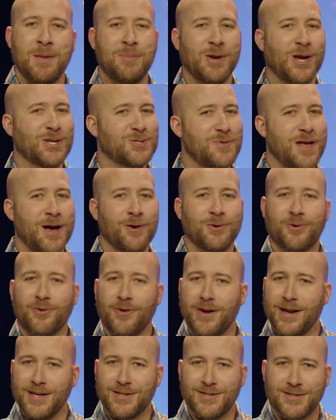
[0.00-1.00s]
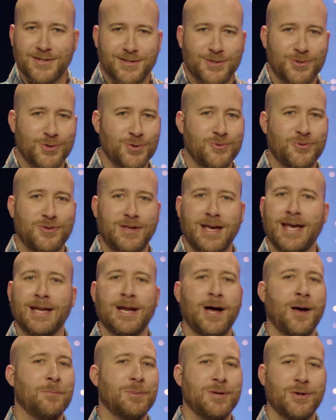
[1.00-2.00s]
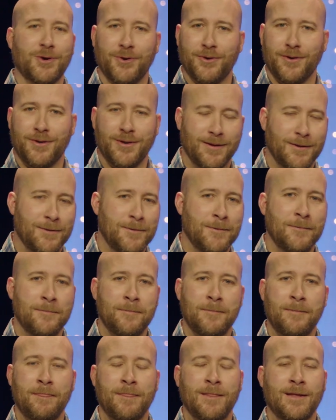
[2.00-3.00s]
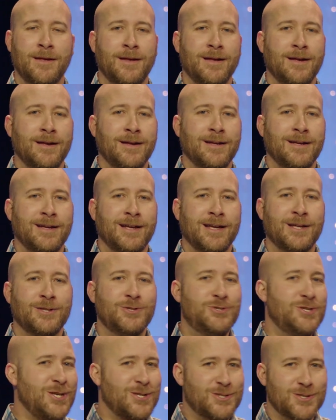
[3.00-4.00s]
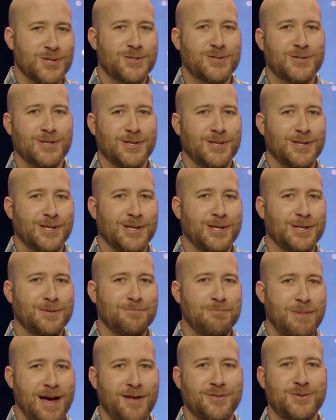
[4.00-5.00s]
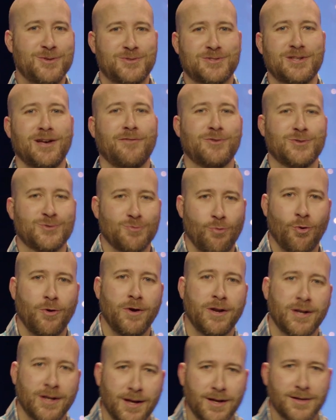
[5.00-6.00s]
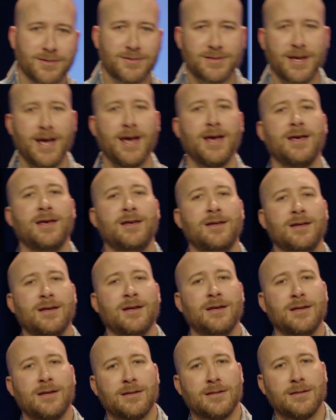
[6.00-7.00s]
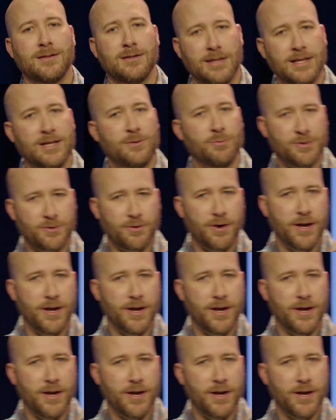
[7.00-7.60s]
Because without grace, truth cannot be heard. Jesus in Matthew 7 is warning us, hey, lead with